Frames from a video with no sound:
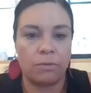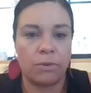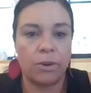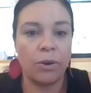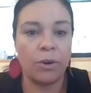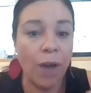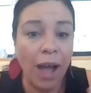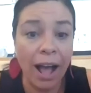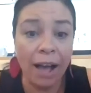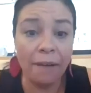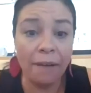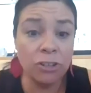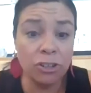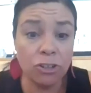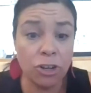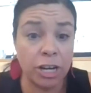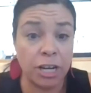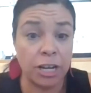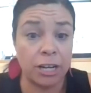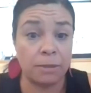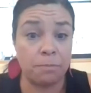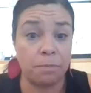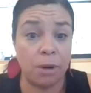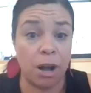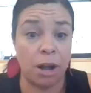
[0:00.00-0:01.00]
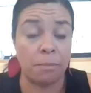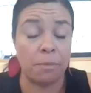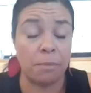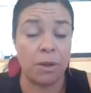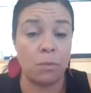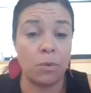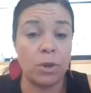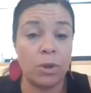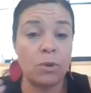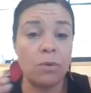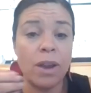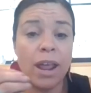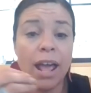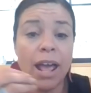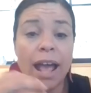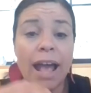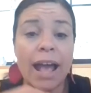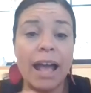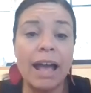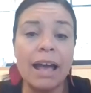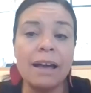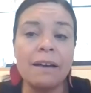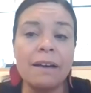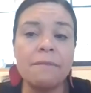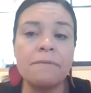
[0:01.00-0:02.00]
We don't have a training department. We don't
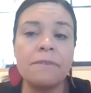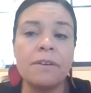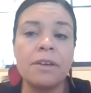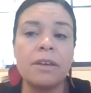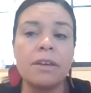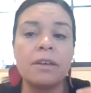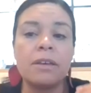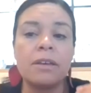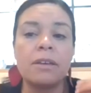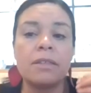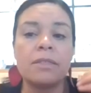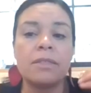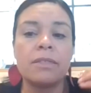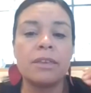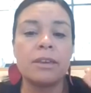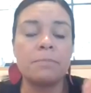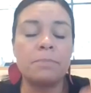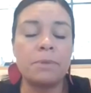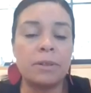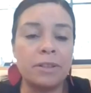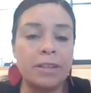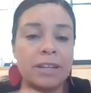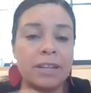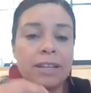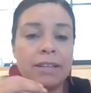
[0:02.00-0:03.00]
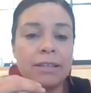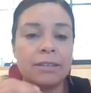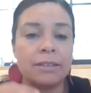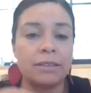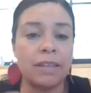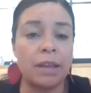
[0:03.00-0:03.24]
have the abilities.